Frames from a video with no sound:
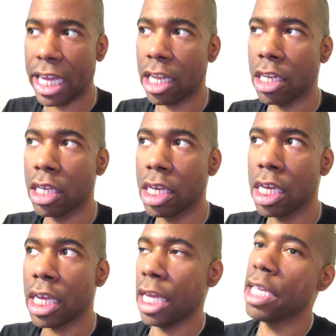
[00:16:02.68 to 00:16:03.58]
in
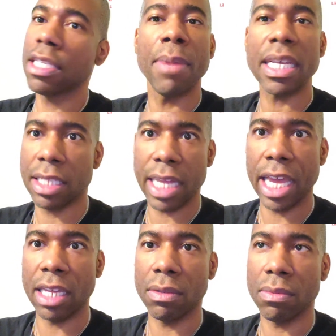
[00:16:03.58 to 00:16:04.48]
is a
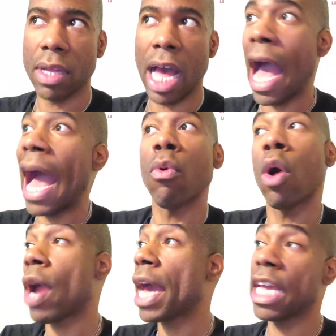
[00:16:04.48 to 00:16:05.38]
Mustang. I, I
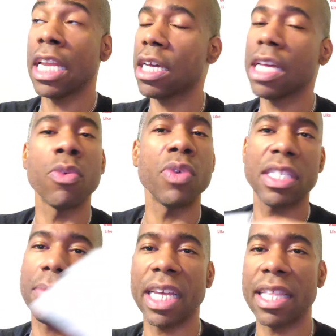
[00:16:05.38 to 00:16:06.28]
won't ride in any. The
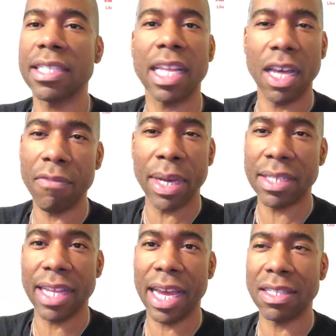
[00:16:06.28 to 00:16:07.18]
I'm saying it because I love
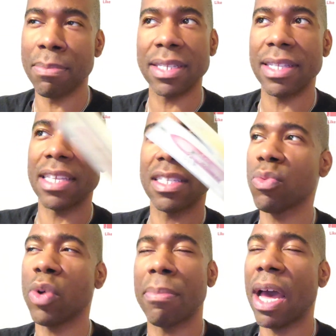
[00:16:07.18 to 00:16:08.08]
Mustangs. Mustangs
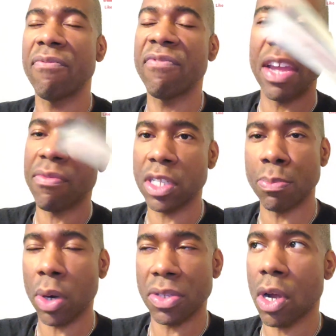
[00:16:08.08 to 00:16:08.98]
is one of my favorite
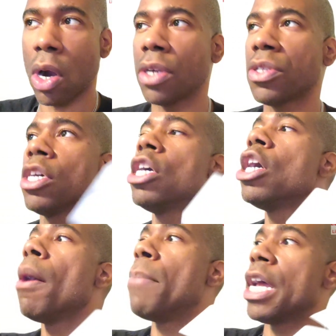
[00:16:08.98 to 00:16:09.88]
sports cars.
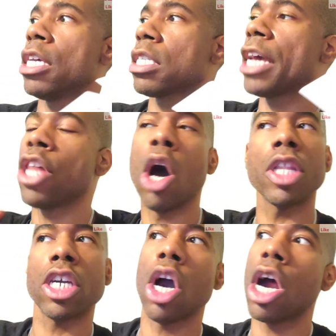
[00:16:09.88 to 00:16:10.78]
But it's like the
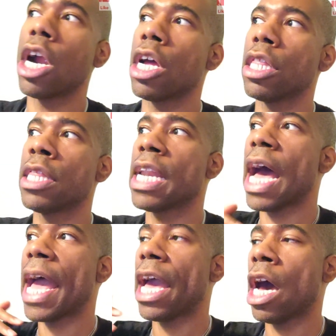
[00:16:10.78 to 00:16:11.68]
only car that
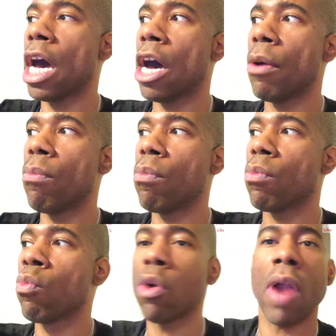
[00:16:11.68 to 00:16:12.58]
I
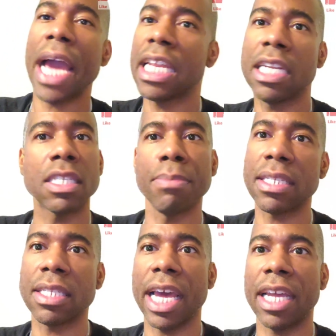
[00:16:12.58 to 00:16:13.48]
um, will ride in is a
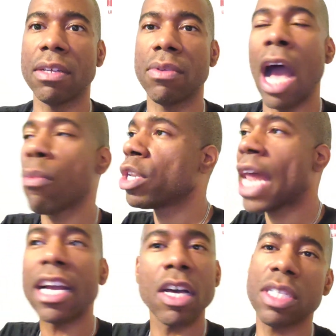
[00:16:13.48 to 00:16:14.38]
Mustang. I will
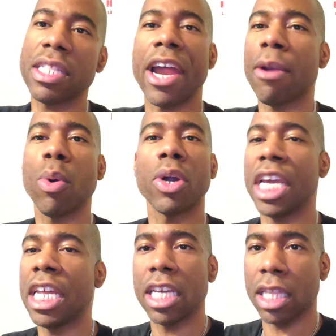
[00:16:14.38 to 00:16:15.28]
not go to the airport
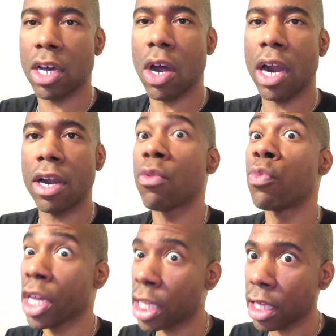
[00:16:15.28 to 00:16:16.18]
in any other car.
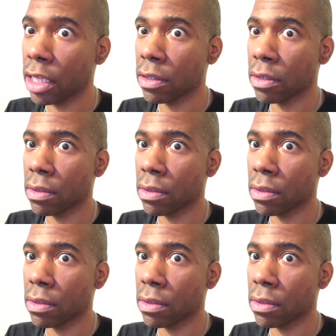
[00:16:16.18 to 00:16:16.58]
Really?